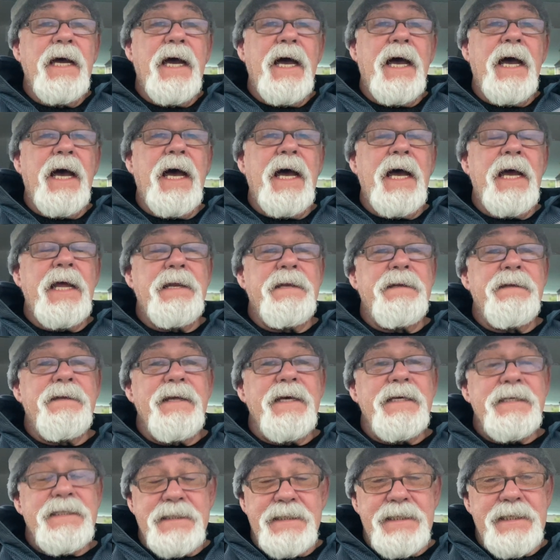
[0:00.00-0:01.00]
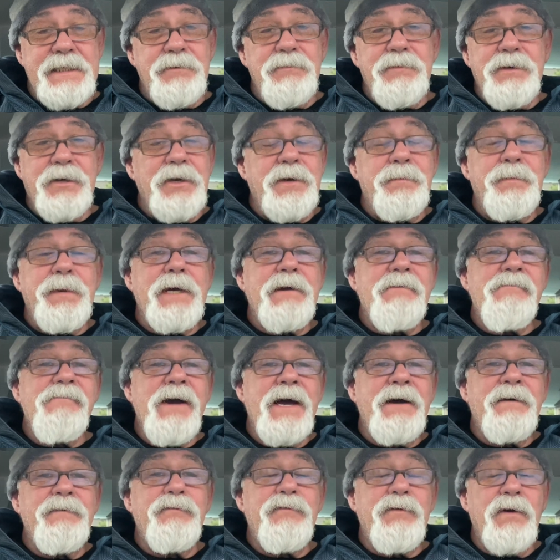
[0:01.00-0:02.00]
and they're still going to be
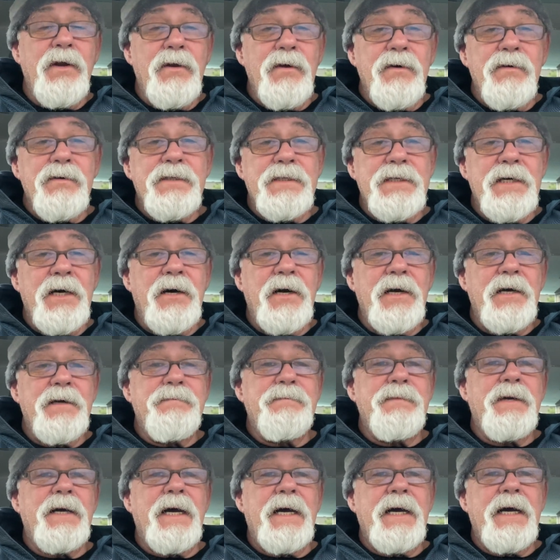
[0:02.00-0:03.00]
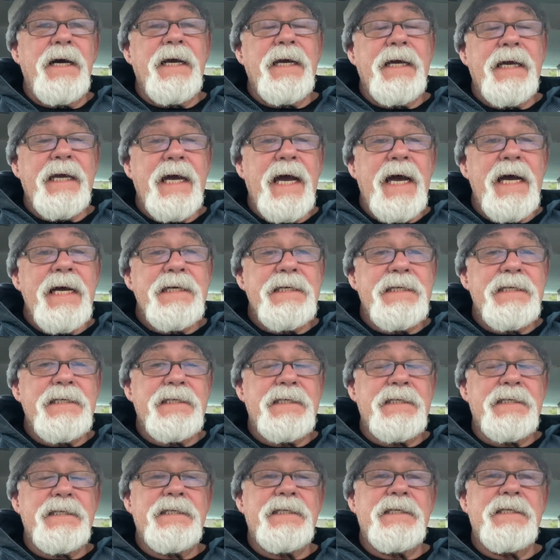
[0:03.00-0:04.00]
around for a long time.
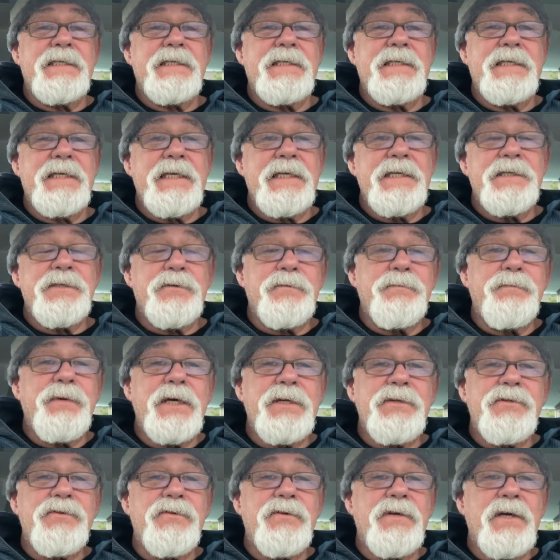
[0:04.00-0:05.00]
Gas, diesel, petrol